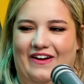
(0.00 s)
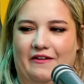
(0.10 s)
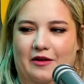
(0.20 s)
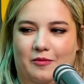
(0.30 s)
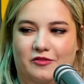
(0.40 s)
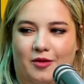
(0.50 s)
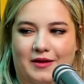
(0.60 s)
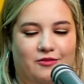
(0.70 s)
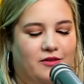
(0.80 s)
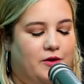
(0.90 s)
All right, I'm gonna try and
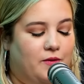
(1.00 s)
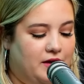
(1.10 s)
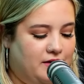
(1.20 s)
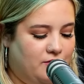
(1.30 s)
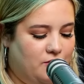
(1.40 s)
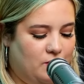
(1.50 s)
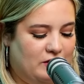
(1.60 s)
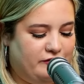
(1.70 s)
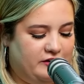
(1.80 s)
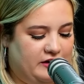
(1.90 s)
make it real quick.
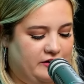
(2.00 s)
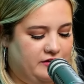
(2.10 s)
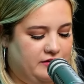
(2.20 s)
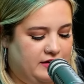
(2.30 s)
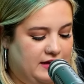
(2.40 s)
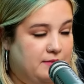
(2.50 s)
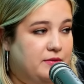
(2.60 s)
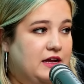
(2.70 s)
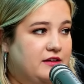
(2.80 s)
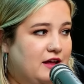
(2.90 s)
Went for dinner, he
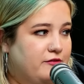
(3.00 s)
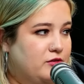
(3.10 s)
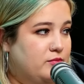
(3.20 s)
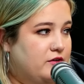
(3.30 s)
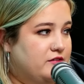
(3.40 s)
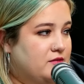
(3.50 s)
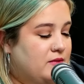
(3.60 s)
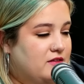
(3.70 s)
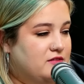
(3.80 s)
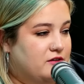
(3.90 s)
pretended to have food poisoning
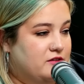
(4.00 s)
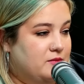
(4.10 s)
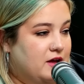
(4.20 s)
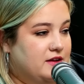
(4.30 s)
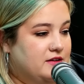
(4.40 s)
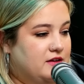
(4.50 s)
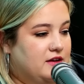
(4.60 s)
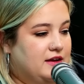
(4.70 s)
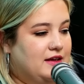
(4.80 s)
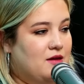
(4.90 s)
by the starter that we had.
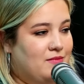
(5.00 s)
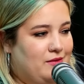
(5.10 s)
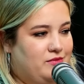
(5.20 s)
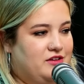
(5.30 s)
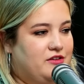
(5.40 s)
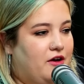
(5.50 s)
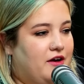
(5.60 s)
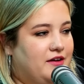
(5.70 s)
Came back with a guitar.